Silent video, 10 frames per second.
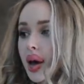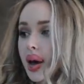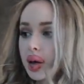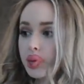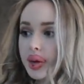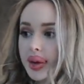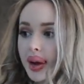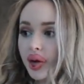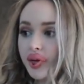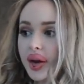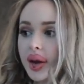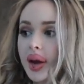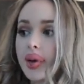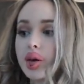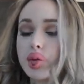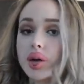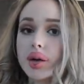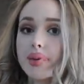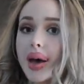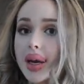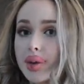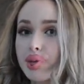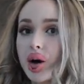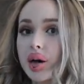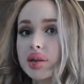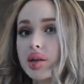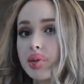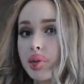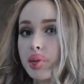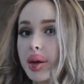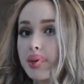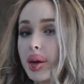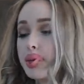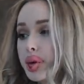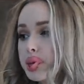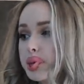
I'm gonna put on the outfit, I'm gonna put on a padded bra because a lot of people made my boobs